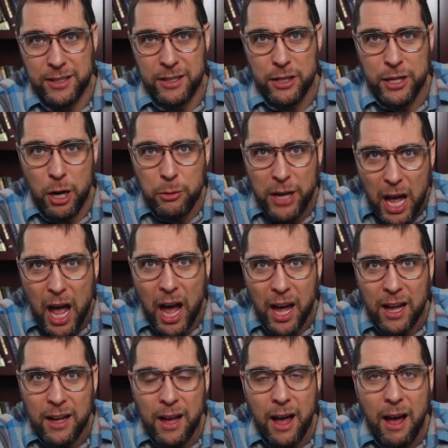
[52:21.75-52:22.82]
No duh.
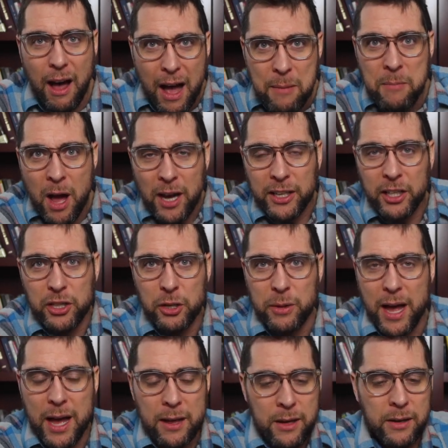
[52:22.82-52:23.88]
I'm not going to do
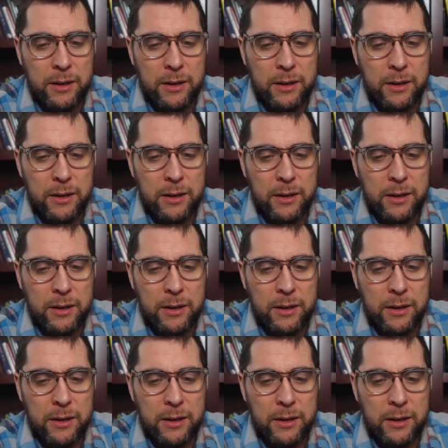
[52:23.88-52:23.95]
that.